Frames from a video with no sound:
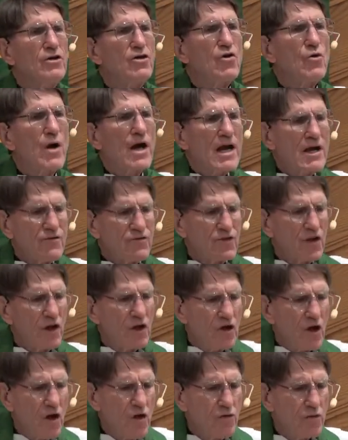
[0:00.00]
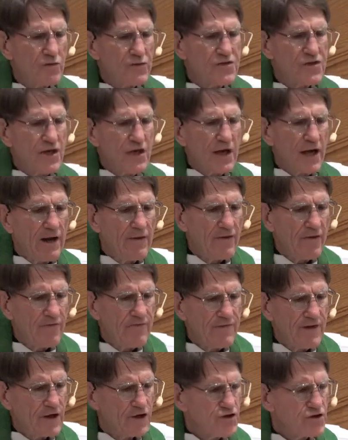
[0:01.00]
who ate the loaves and the
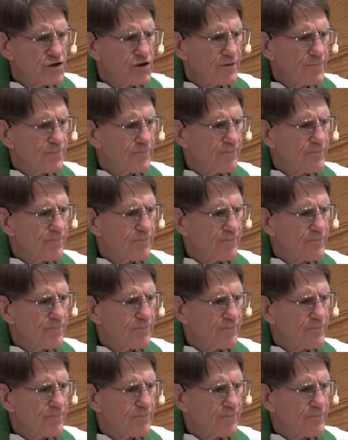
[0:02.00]
fish.